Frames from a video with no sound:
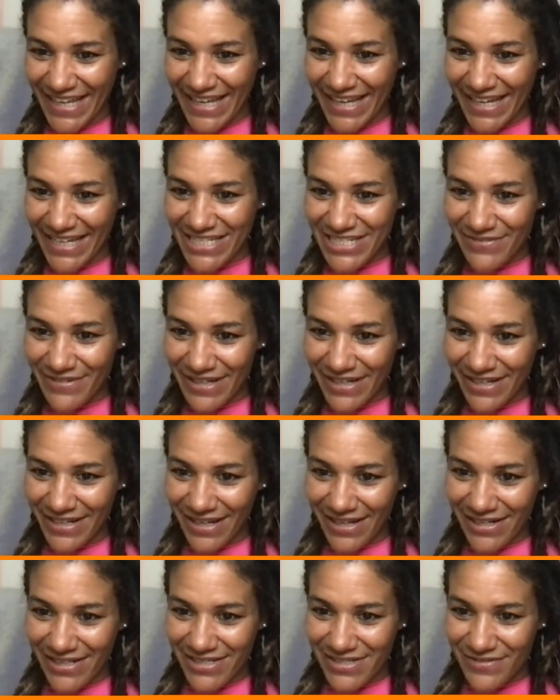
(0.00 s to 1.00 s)
eh, Jamaican
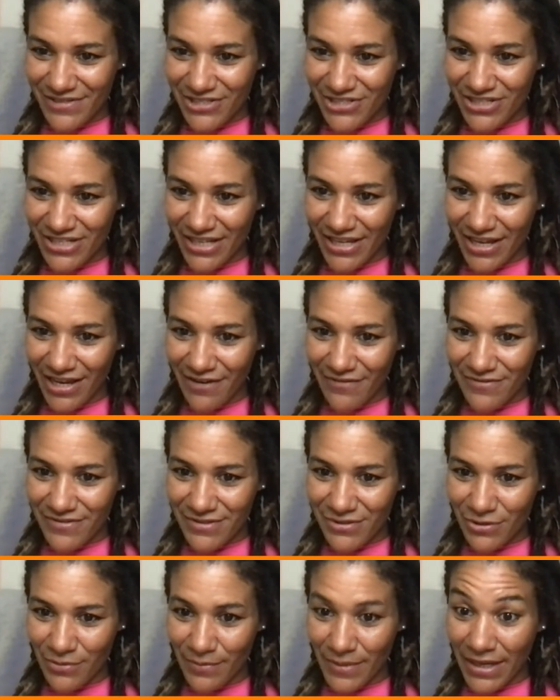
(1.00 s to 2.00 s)
anglers fishing, I have
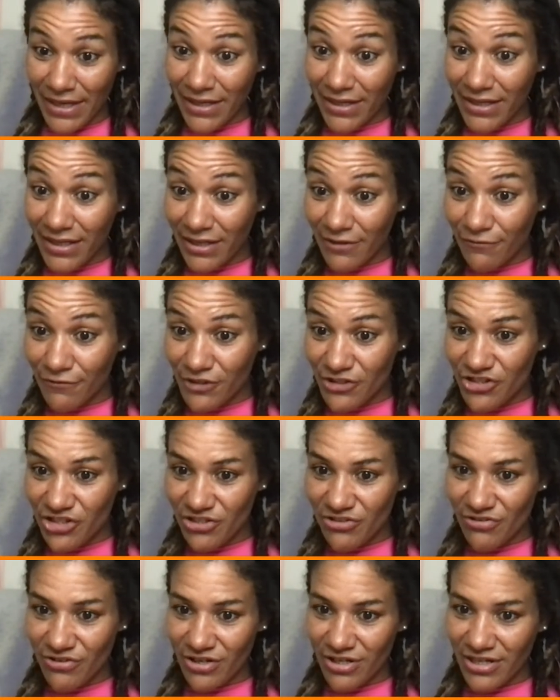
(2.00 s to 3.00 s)
so many fishing
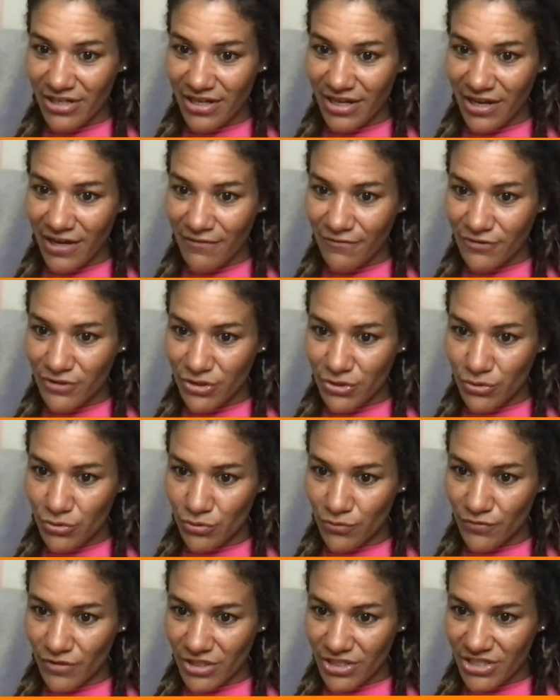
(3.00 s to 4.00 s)
rod. Have two
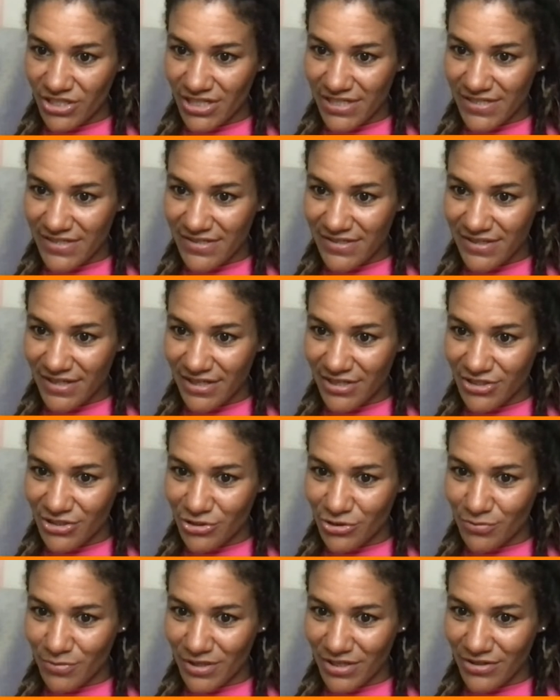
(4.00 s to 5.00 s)
for Jess and
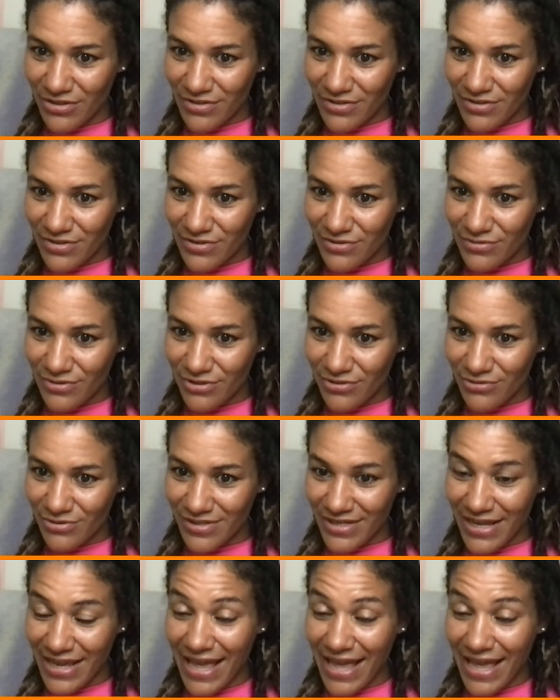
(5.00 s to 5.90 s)
you bring us to the good.